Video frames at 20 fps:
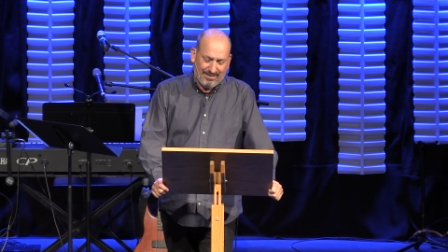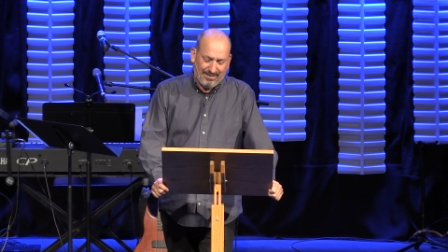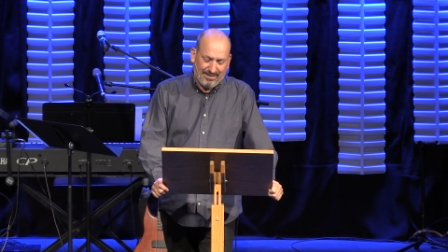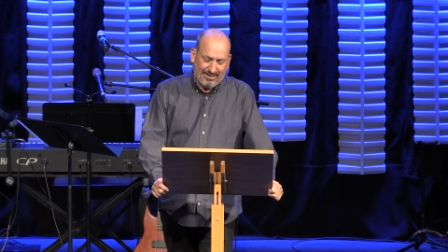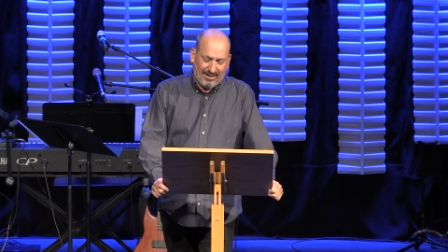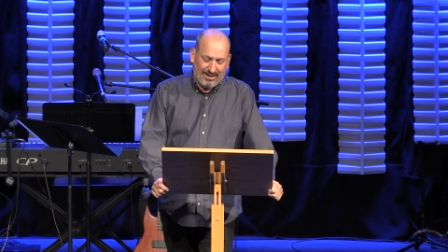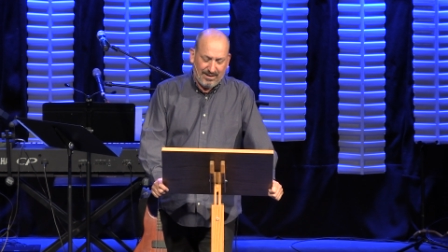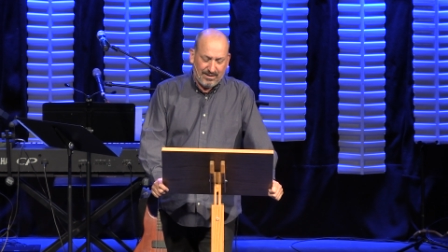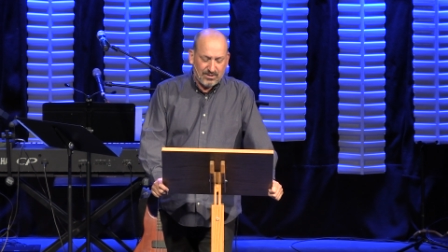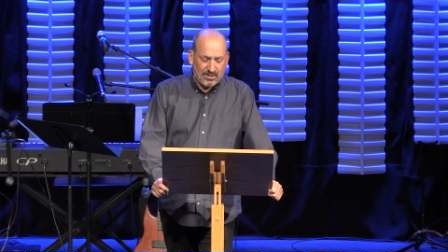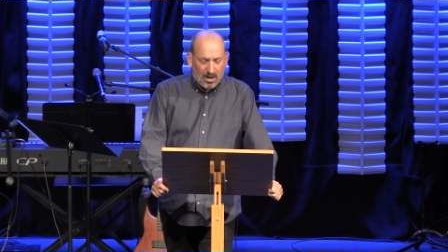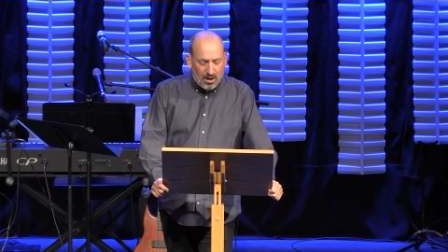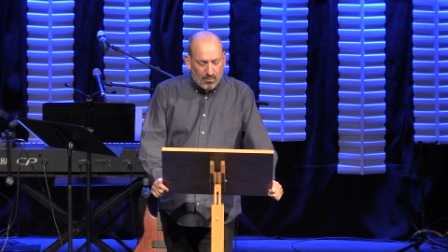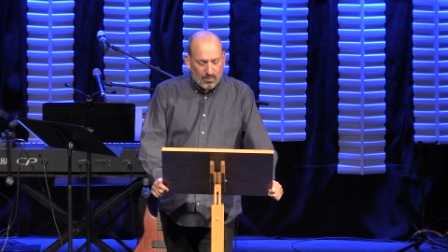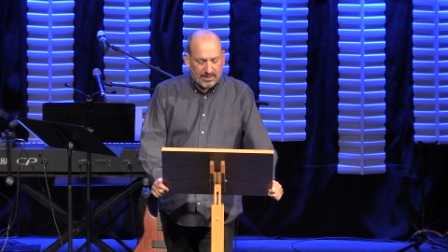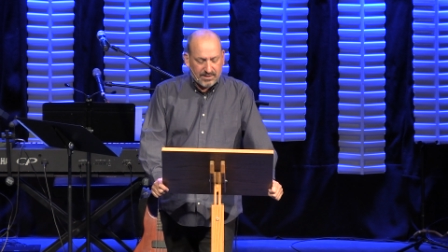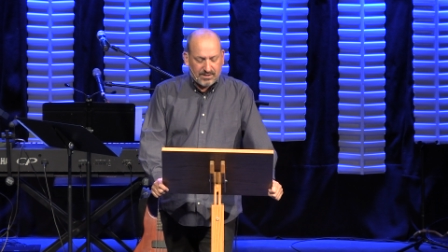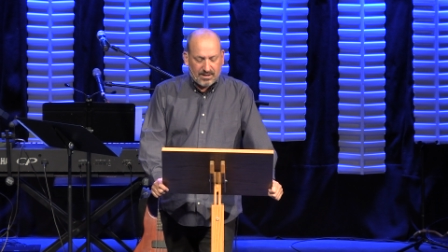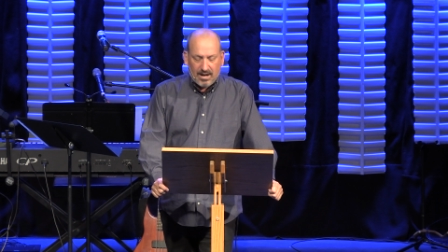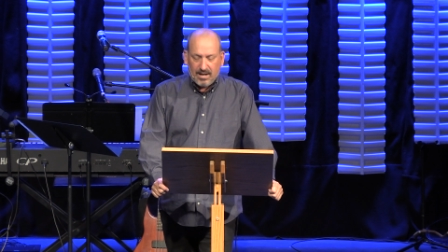It is
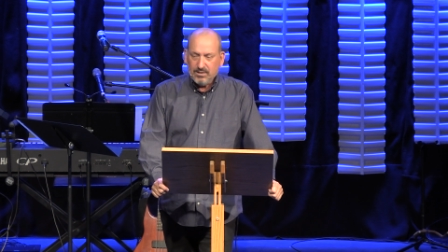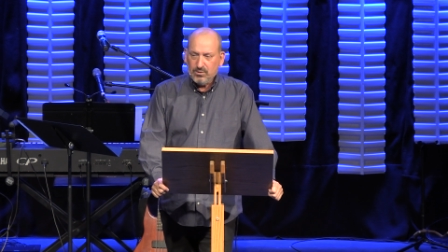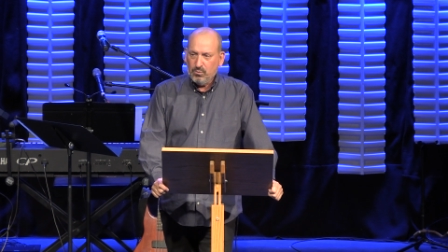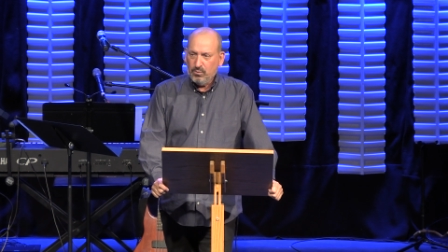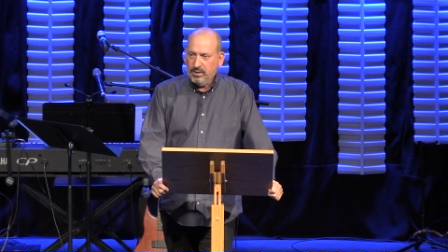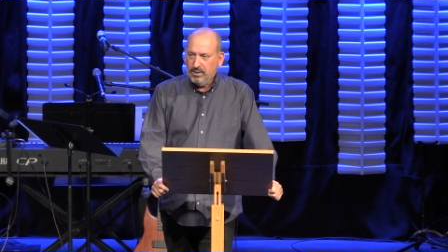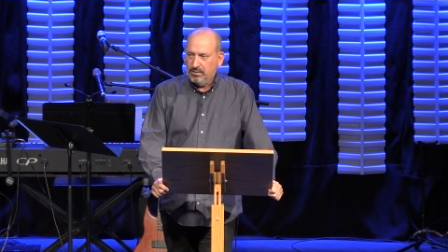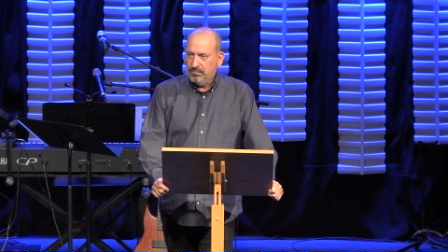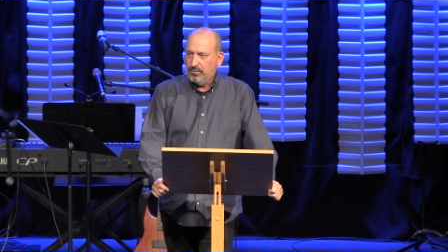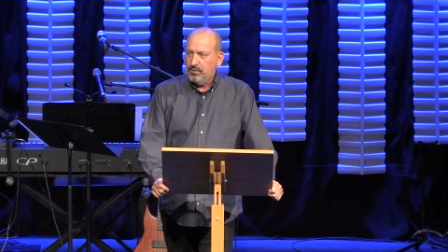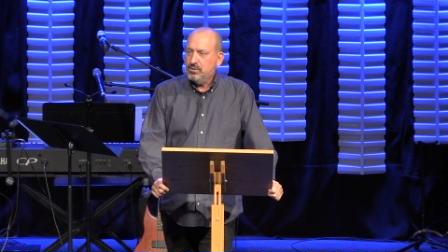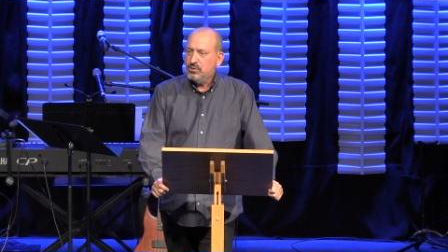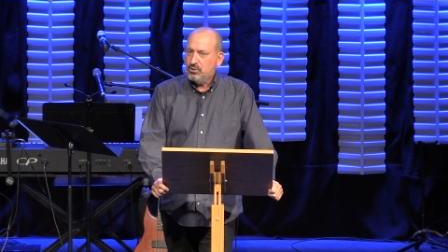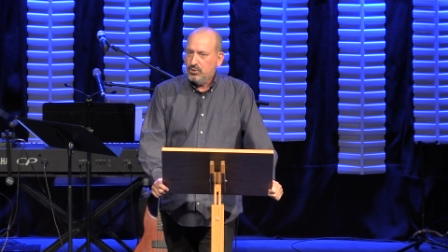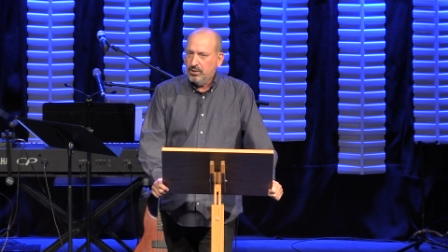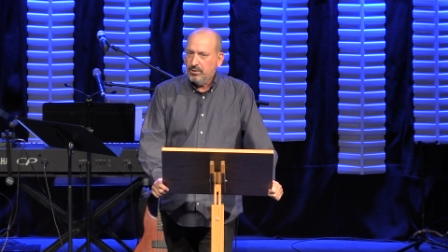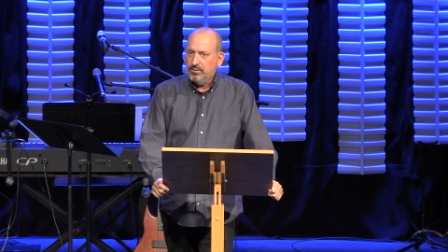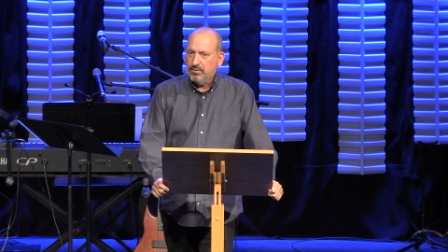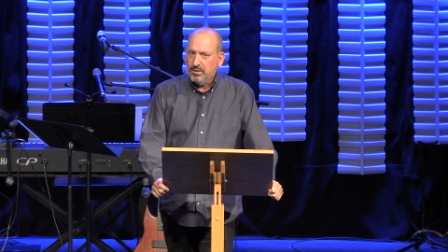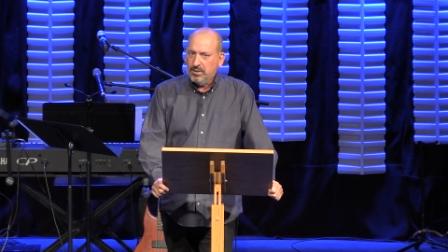always God's will for His
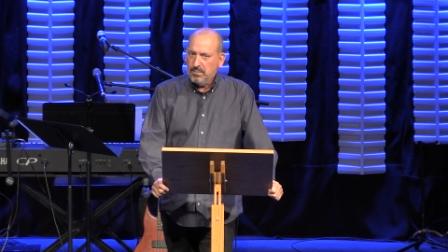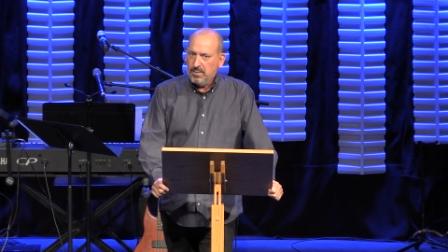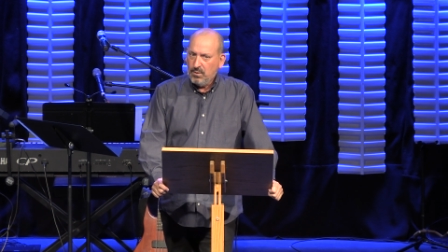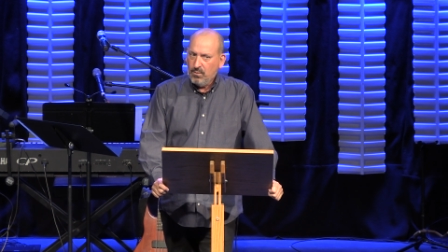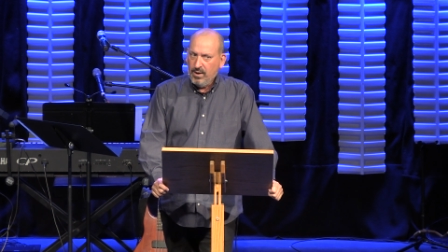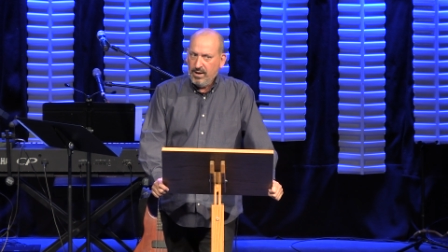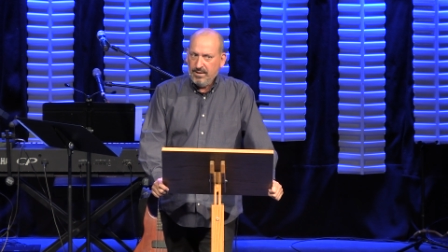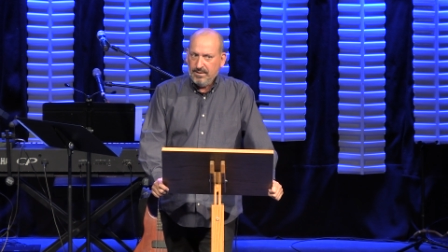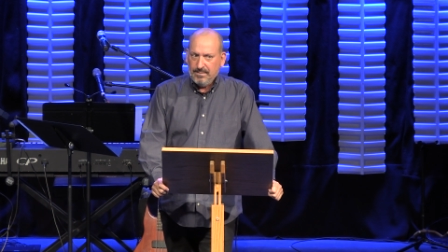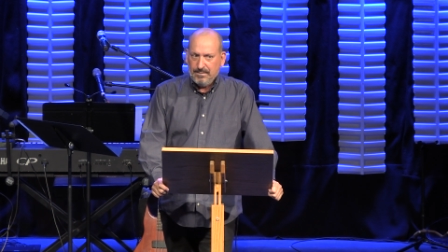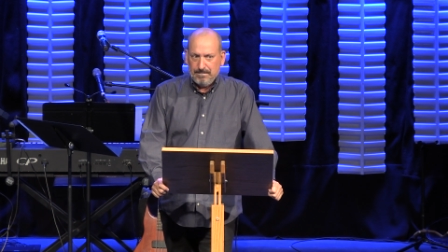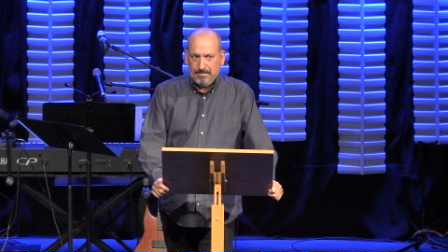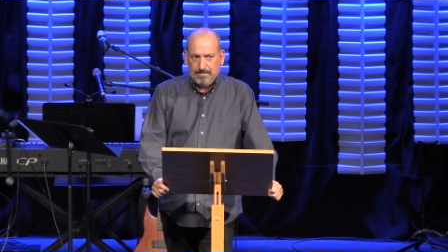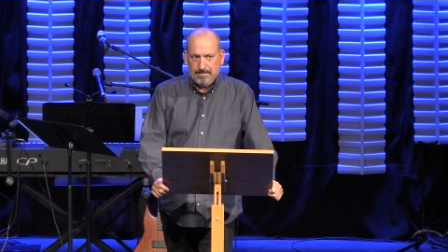children to be well.